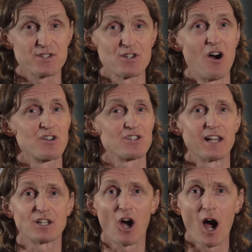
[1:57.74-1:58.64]
songs
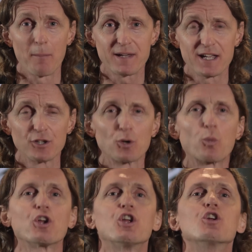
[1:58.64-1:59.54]
like Cop Killer
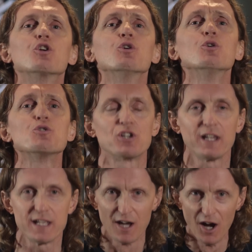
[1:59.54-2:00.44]
were
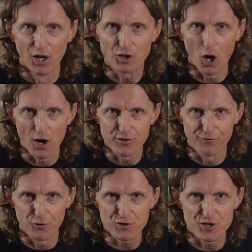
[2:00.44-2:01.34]
hugely
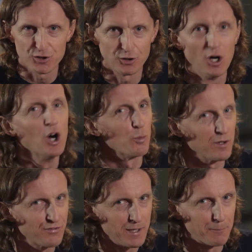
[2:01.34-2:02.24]
controversial
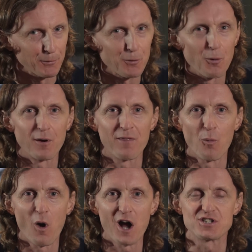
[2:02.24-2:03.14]
with Tipper Gore and the
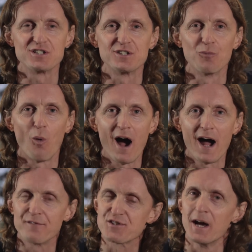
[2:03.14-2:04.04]
Washington
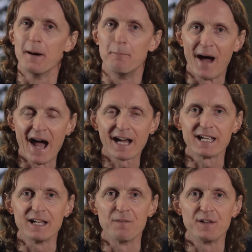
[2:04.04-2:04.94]
Wives back in the